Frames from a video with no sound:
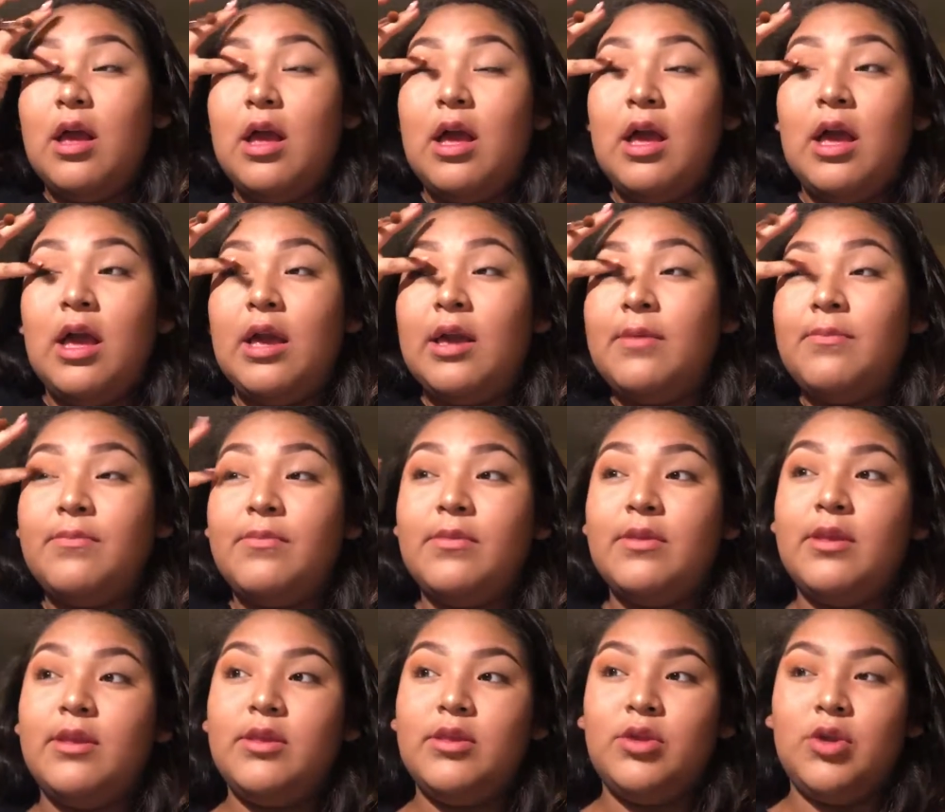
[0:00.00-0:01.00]

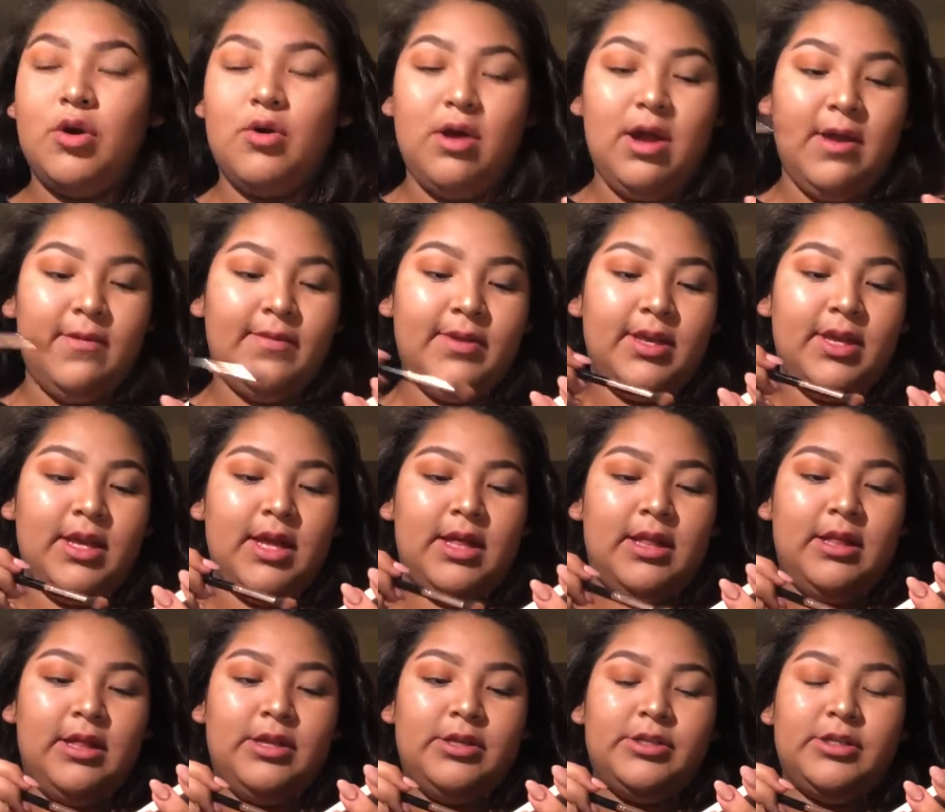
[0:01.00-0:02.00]
I don't have any
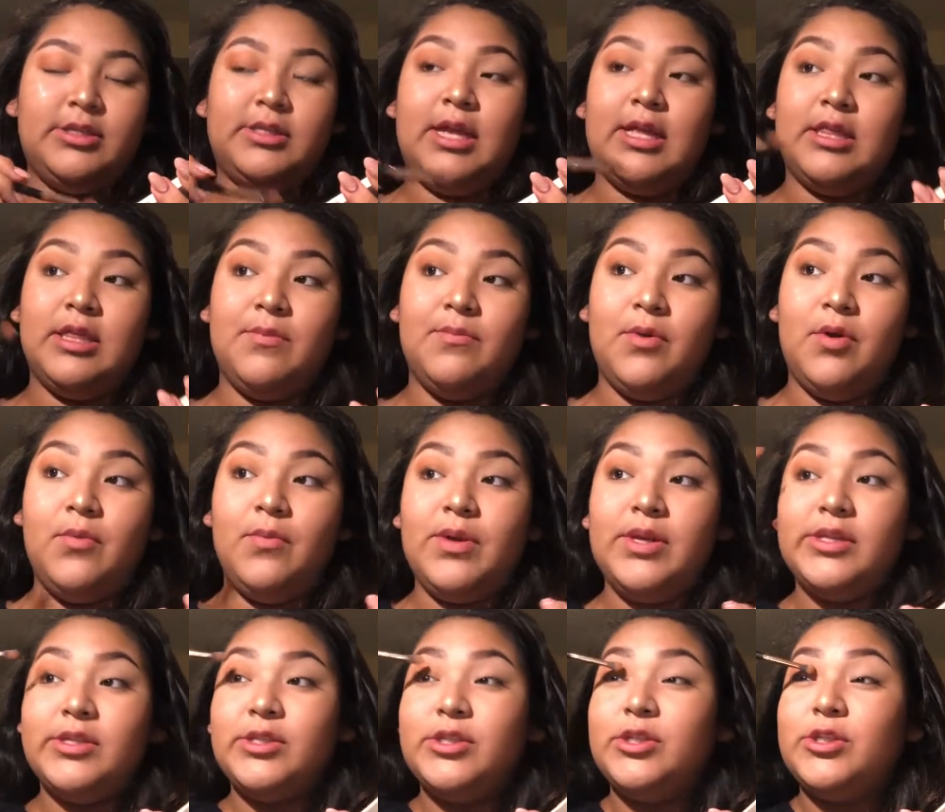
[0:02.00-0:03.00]
eyelashes at the
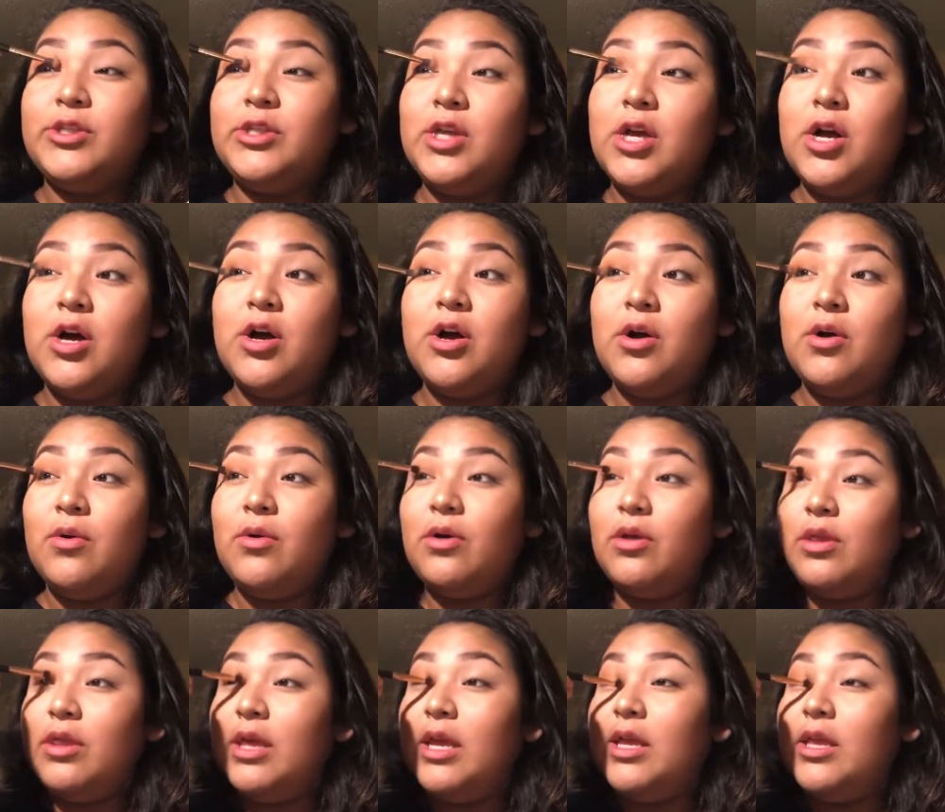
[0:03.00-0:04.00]
moment,
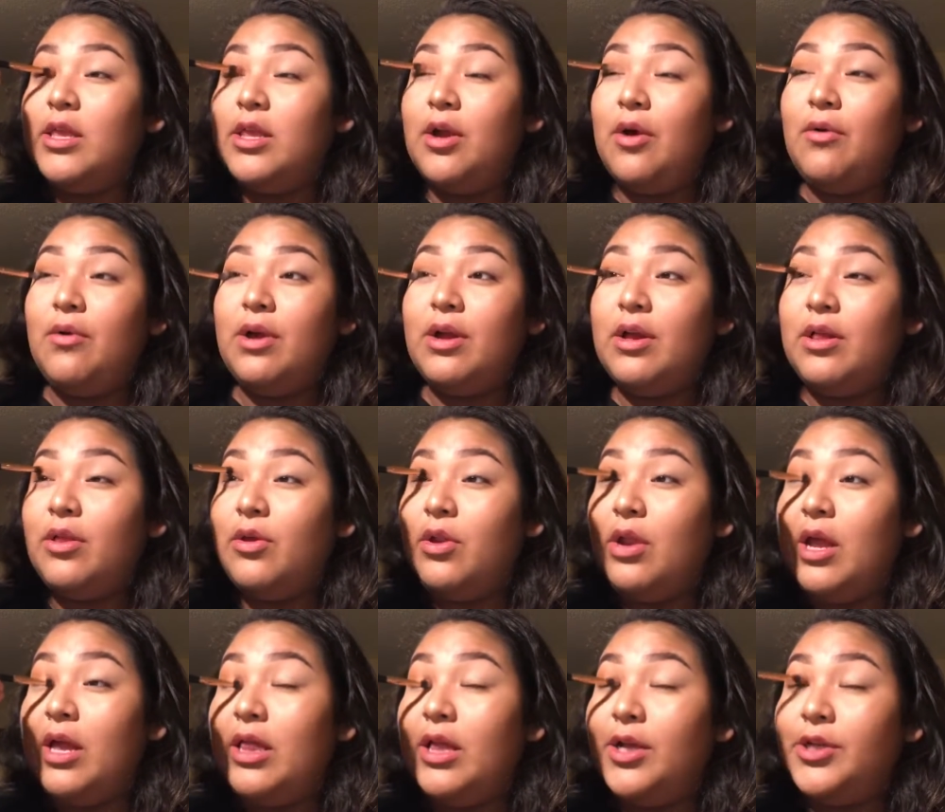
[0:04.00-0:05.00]
so they don't include
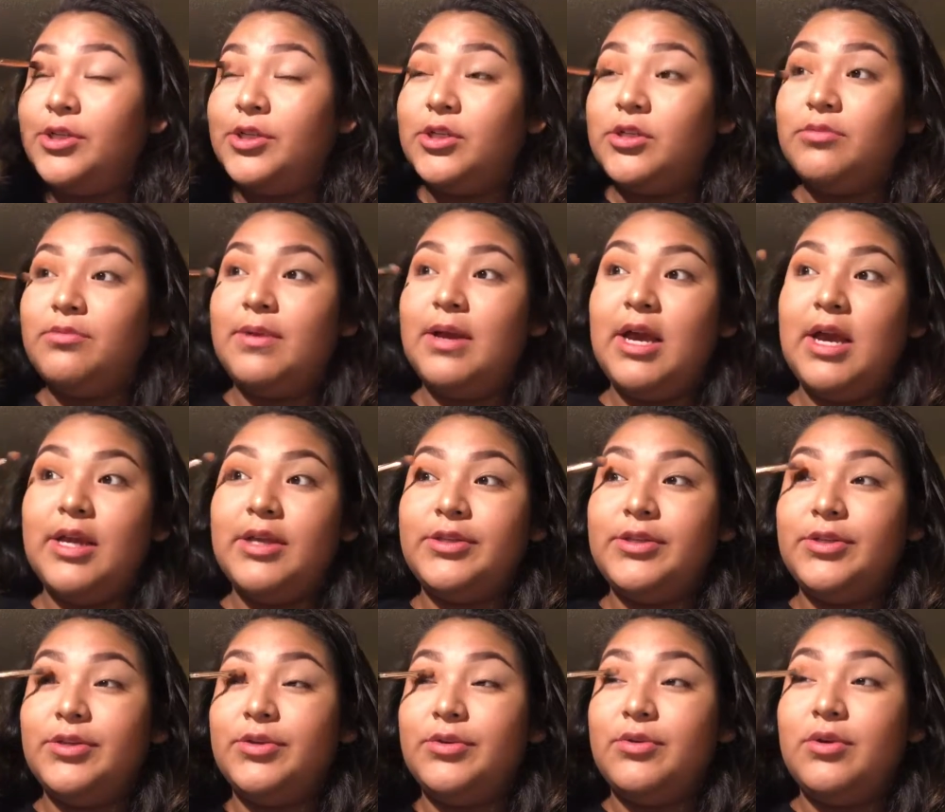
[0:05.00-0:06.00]
eyelashes, but I
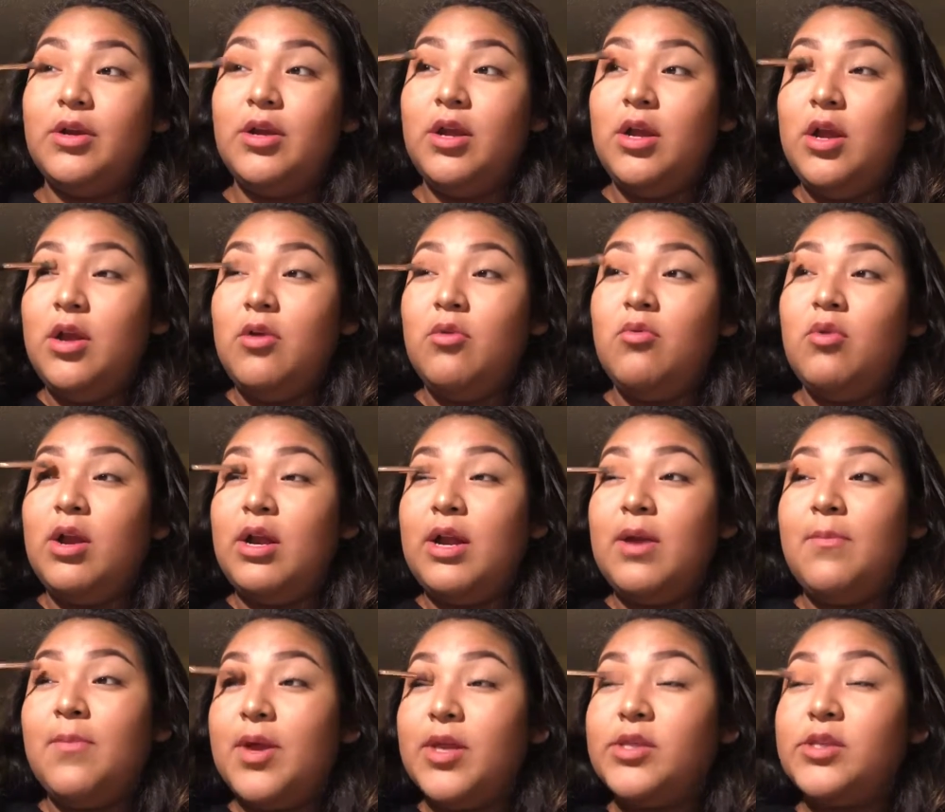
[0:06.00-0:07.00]
do
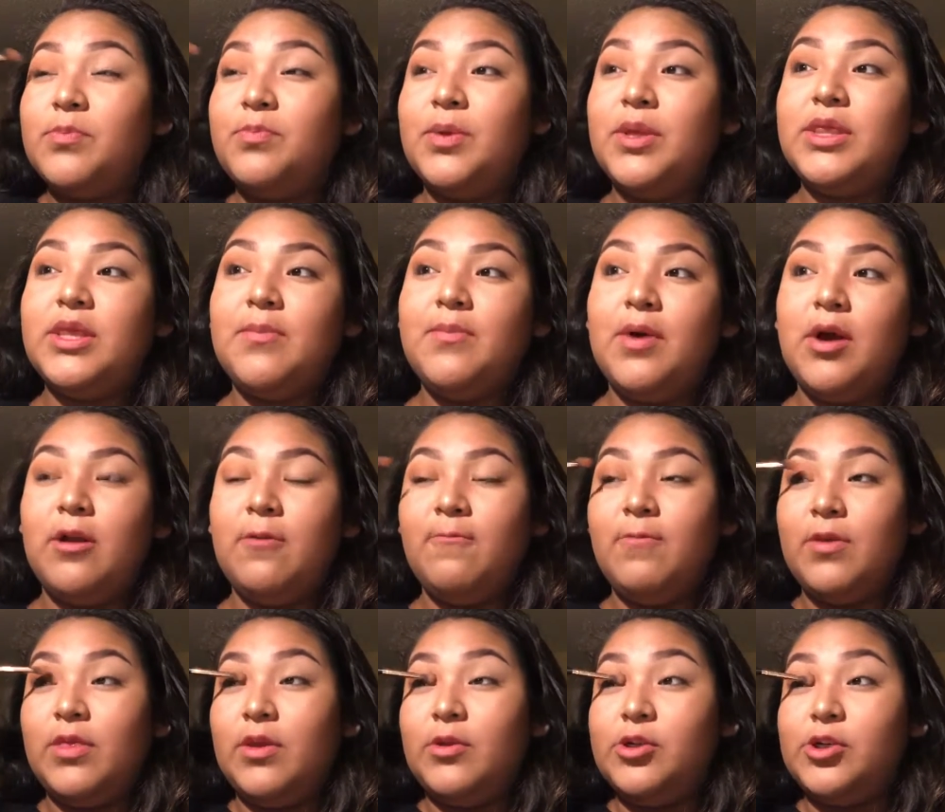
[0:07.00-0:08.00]
recommend to put them on
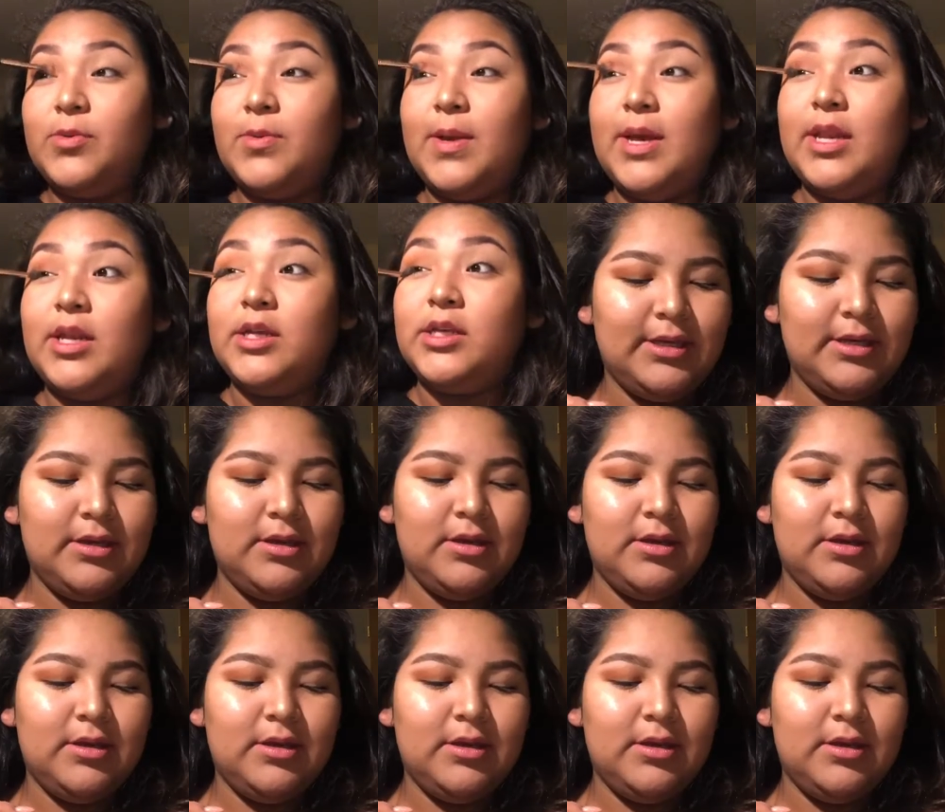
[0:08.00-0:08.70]
for the dramatic.